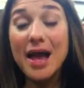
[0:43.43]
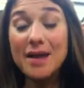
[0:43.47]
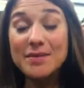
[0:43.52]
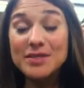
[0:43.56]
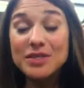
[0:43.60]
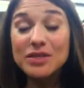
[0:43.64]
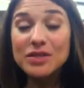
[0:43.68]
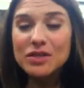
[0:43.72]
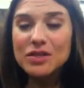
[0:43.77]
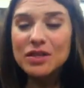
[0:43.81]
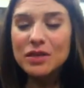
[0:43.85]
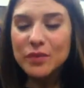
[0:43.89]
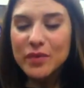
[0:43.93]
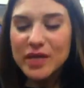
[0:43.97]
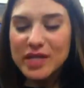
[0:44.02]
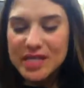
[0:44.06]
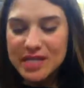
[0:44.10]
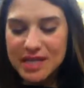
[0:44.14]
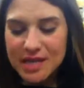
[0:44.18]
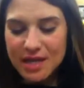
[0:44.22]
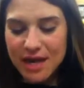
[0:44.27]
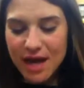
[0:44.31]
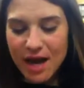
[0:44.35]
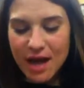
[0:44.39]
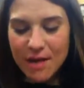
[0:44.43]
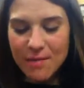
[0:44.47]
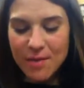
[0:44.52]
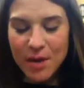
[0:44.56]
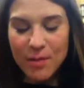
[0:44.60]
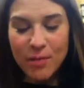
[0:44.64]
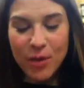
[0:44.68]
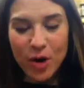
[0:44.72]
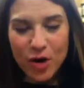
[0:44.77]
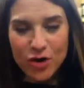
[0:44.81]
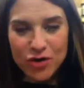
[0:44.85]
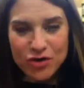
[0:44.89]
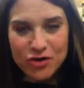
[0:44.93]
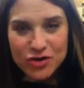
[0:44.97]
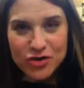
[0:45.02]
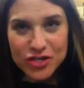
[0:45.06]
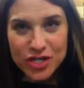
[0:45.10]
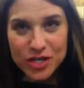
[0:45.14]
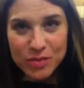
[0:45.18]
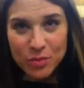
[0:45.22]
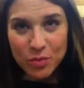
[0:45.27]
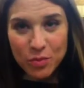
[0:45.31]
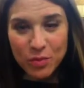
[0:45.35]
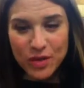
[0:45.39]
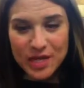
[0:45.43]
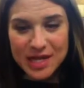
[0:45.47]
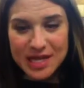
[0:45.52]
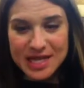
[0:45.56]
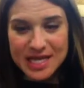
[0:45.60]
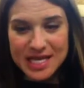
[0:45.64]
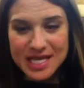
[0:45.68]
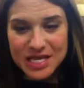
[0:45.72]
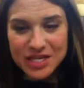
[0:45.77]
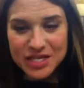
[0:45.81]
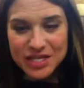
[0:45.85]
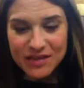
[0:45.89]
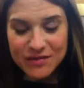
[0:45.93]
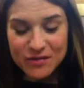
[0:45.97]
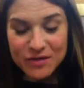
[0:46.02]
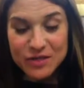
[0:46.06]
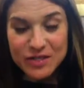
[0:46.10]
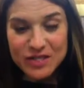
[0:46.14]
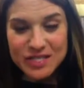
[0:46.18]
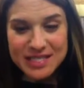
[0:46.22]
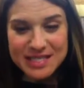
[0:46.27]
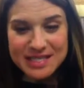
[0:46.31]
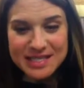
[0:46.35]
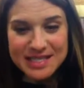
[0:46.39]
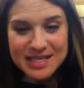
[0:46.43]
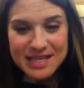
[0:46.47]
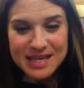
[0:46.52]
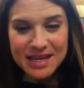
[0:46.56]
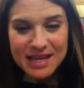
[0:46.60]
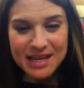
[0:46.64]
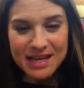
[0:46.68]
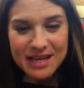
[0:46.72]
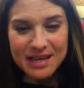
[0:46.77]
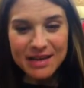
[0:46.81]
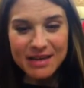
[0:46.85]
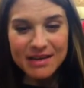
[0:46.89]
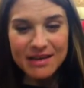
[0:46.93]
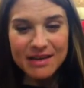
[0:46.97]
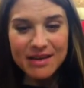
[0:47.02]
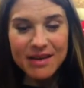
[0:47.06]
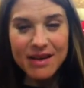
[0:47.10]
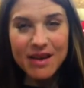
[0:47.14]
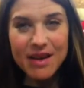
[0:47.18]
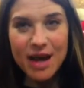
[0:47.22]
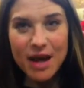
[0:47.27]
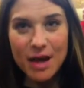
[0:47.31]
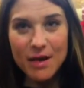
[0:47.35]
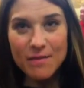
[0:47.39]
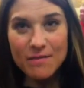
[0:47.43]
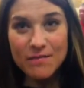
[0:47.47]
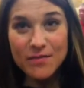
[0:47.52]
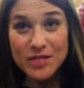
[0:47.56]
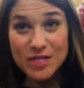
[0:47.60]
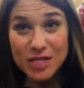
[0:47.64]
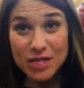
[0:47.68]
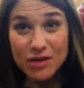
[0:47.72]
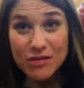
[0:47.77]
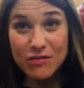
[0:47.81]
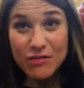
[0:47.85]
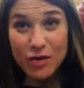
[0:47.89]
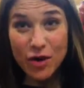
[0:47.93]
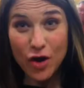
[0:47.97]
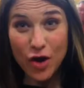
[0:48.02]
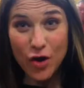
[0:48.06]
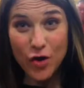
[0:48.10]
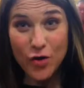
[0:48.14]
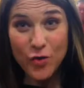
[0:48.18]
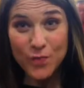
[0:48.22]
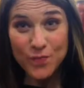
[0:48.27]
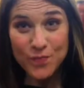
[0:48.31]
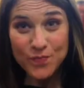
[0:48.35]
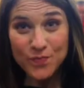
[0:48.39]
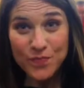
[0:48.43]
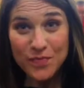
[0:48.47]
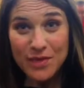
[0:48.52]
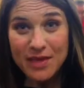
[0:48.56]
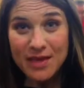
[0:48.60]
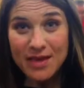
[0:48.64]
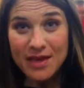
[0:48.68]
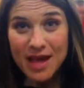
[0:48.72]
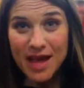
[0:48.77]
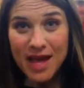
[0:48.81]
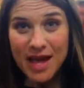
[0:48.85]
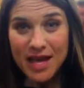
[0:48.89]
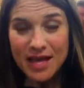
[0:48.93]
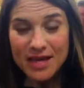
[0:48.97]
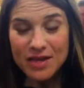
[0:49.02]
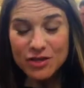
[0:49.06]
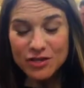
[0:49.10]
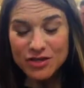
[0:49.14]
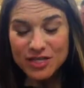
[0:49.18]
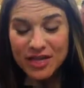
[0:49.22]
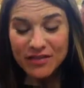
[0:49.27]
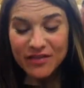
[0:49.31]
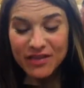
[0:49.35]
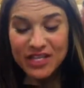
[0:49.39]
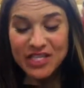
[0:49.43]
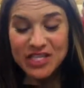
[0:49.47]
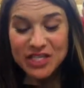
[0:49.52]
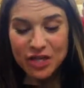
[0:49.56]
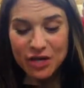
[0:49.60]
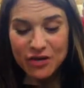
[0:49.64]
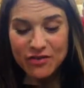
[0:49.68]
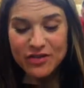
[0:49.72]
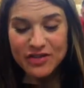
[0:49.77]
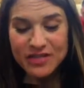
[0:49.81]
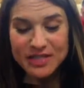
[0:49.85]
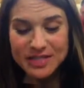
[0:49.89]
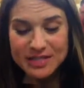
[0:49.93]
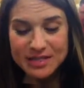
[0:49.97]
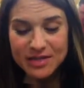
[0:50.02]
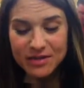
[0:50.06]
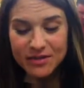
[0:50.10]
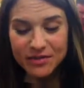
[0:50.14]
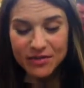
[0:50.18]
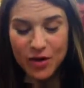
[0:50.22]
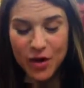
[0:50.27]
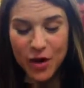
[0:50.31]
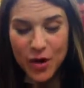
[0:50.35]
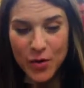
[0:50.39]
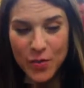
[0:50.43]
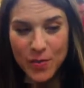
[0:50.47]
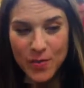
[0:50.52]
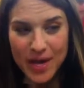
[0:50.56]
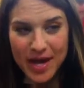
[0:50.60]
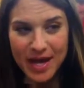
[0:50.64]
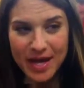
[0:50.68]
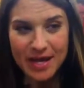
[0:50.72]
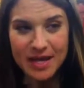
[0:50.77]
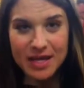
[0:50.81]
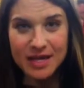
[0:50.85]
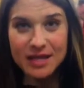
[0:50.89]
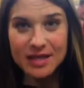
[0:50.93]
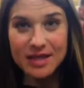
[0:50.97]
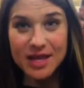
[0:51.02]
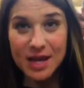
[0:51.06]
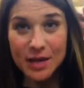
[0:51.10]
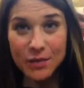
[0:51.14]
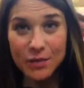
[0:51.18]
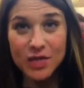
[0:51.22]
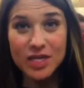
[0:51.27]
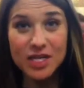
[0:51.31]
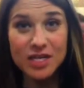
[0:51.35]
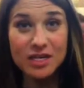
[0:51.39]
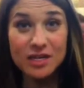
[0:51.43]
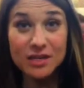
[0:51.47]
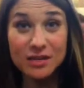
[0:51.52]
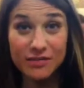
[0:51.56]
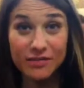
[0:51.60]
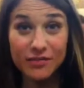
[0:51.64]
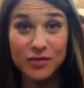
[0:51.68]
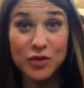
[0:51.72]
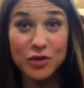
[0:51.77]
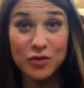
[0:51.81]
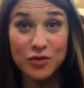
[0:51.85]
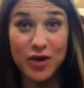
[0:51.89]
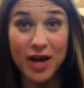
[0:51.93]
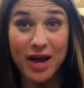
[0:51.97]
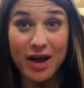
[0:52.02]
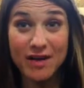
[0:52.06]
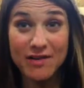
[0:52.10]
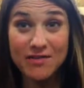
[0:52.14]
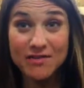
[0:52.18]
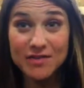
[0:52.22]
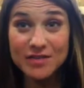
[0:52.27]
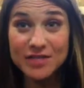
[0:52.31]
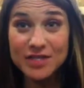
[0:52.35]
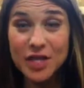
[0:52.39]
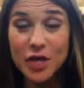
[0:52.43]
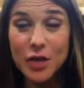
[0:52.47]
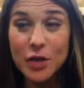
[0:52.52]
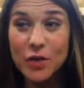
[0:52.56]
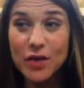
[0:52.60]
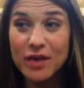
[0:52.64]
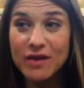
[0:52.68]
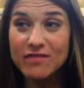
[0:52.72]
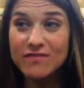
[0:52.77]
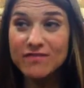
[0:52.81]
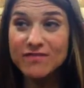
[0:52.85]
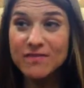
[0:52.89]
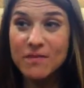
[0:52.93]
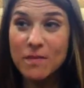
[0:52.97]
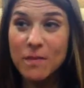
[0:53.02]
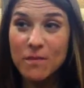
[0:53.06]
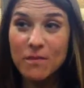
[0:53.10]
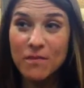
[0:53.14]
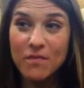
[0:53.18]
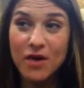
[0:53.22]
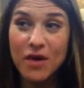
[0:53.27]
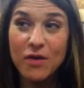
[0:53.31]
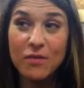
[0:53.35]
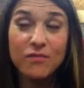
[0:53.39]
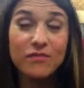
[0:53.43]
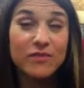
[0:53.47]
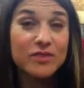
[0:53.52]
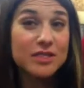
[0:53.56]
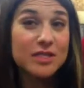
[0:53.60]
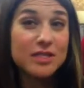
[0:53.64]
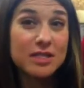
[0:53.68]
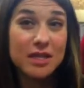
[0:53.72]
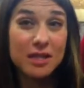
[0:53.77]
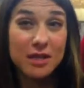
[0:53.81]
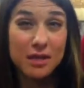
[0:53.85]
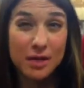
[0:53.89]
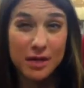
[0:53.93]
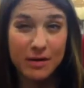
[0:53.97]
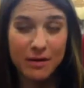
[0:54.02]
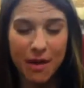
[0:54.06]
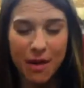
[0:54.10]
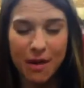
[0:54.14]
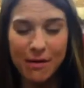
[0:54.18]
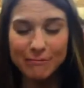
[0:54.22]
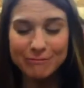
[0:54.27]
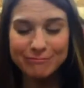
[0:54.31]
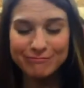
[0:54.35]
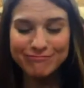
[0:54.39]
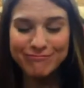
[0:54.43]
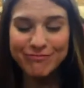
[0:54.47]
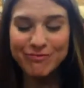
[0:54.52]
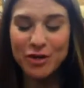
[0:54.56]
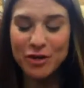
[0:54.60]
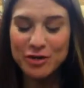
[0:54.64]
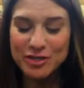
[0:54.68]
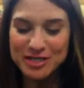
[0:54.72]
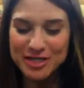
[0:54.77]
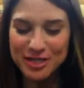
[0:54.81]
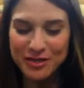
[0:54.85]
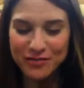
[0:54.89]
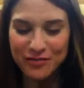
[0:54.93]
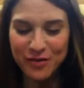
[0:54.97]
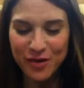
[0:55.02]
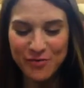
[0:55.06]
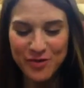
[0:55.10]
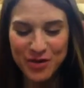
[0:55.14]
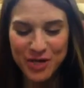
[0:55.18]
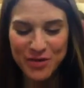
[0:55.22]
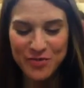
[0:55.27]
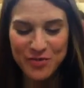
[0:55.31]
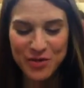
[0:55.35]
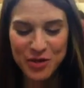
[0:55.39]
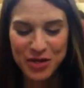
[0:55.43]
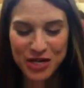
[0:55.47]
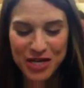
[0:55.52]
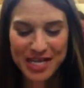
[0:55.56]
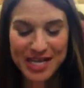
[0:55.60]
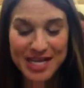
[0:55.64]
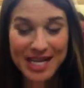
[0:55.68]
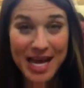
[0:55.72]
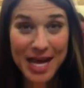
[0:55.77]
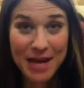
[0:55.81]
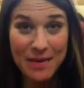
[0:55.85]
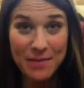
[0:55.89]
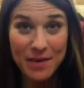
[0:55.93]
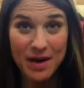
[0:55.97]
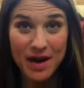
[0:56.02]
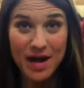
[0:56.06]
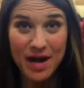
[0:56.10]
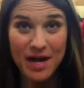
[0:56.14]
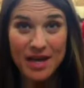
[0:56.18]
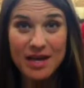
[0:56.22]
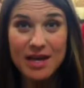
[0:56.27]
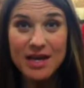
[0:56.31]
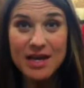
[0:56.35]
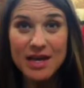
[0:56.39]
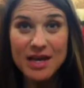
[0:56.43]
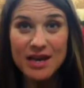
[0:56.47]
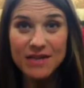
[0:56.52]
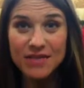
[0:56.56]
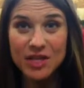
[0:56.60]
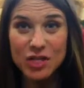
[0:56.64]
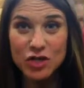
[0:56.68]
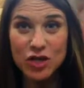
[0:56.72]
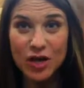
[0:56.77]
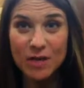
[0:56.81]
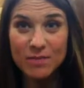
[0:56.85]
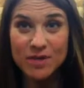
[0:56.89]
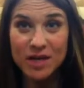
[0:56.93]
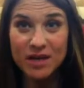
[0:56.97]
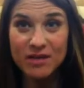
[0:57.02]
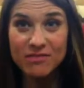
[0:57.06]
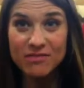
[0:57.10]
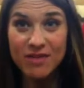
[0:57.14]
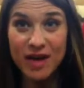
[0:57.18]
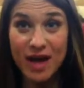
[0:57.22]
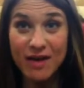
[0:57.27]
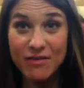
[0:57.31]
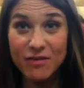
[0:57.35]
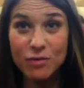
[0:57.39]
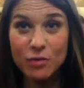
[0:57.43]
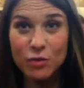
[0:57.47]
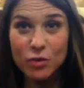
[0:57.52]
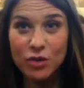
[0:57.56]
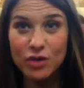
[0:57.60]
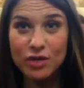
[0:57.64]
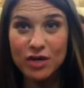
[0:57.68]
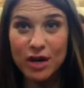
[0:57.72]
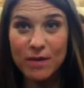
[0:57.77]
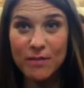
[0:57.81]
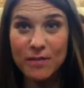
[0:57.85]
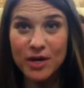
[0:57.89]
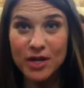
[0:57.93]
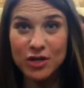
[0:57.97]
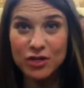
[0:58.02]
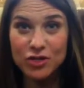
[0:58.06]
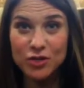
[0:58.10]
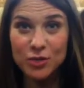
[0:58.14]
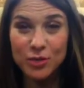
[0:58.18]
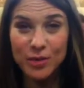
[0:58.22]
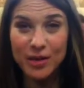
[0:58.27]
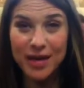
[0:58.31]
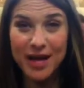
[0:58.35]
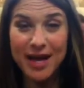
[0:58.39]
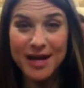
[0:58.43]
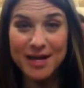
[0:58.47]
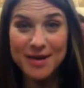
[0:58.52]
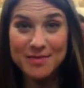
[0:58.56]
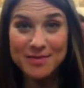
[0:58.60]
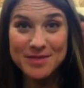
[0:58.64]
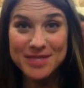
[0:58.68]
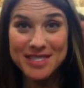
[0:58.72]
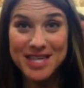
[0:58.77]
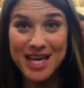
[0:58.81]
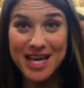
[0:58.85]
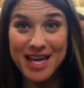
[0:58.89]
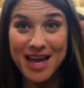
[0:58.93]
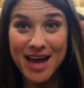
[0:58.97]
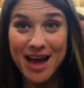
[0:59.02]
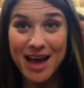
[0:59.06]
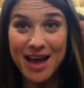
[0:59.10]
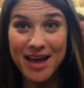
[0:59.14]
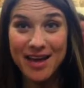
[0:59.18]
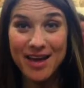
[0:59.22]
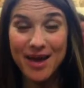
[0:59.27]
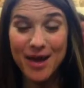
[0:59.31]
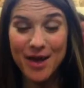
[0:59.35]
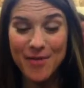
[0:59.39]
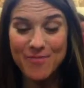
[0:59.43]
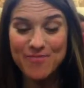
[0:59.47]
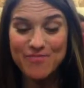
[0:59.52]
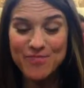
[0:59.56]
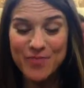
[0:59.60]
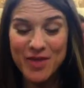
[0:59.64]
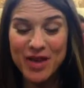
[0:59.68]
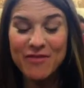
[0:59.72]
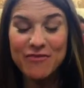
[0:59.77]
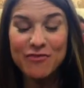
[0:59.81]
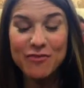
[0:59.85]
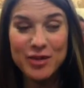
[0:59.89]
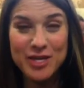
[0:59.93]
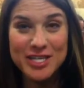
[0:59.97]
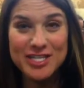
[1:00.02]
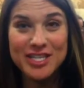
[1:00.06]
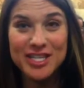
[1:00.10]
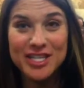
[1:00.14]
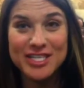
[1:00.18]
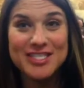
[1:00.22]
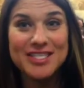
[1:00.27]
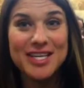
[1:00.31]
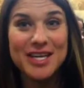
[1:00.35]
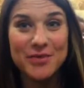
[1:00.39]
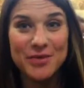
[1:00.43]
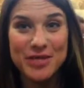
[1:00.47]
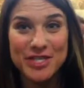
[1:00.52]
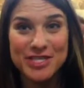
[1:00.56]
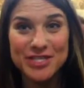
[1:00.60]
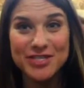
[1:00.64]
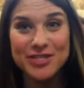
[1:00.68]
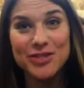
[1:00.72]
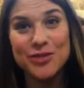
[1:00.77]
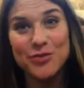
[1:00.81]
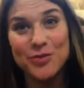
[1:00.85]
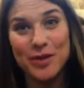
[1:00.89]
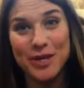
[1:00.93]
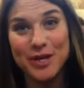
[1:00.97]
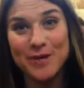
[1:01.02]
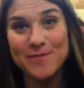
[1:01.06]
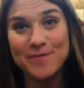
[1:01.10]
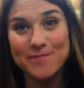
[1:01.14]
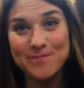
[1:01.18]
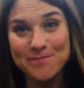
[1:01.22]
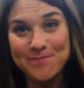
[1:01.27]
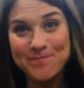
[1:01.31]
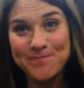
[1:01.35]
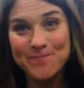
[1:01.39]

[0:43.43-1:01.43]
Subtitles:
Absolutely. We did a partnership with the Jefferson City Center for Hope. And Salvation Army Center for Hope, and we did a food drive. So if folks from the community came by, if they dropped off five or more non-perishable items, they got a free chicken sandwich coupon.